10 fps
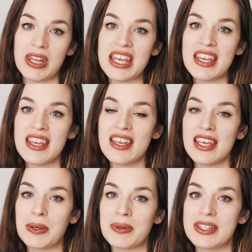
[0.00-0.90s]
eat,
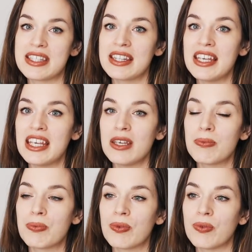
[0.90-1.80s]
he would
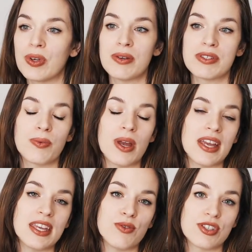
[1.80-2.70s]
sleep. When he was
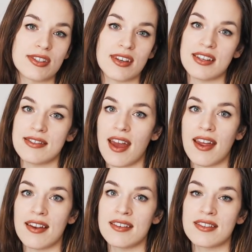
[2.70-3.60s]
awake, he was just
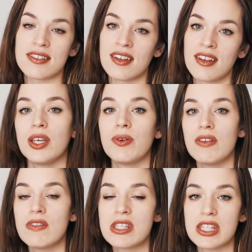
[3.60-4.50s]
content. He would
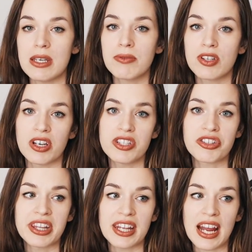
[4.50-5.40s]
even sleep good
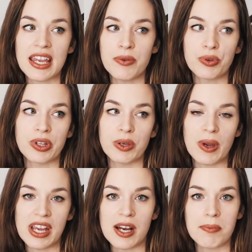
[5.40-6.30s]
during the night. He would only
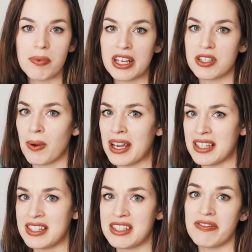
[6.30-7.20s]
wake up like
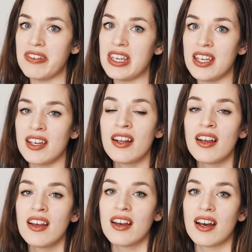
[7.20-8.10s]
twice to feed.
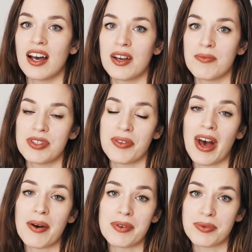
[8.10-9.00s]
So
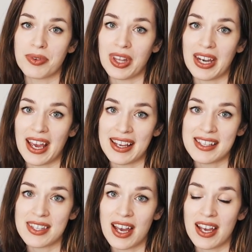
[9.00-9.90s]
that was really
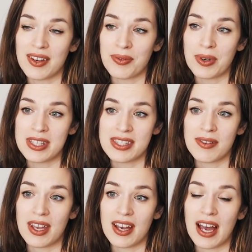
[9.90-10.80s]
nice. I
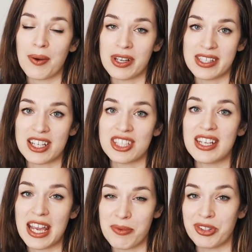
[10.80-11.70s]
was
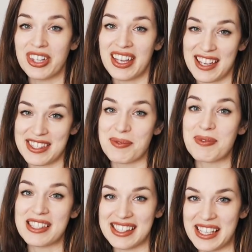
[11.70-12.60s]
actually able to get
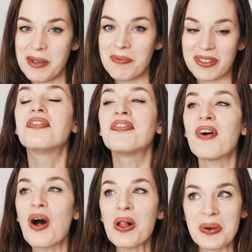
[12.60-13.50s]
some sleep. The
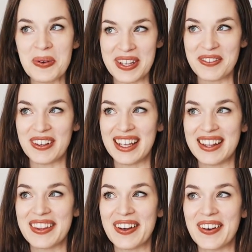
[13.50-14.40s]
following
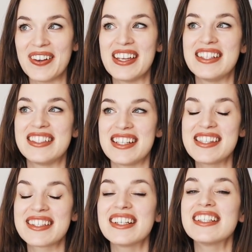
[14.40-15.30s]
week though, he
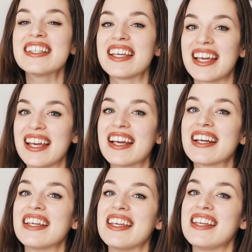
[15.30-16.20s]
did start to get
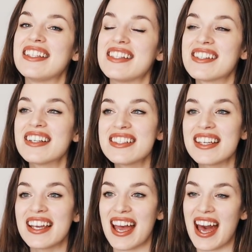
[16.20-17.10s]

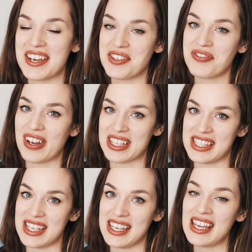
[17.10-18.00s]
kind of
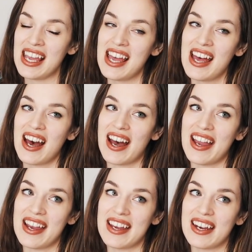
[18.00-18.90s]
fussy.
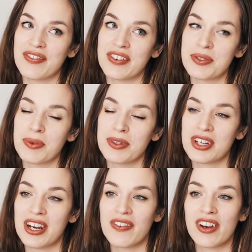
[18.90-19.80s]
And at first we were
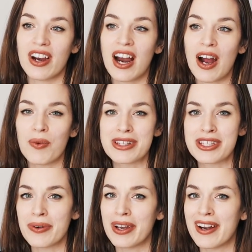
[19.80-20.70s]
trying to figure out
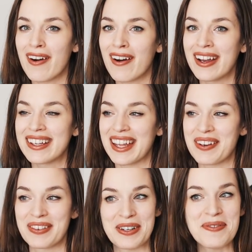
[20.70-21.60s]
what's going on.
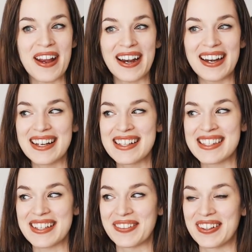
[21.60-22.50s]
Like, we're new parents, so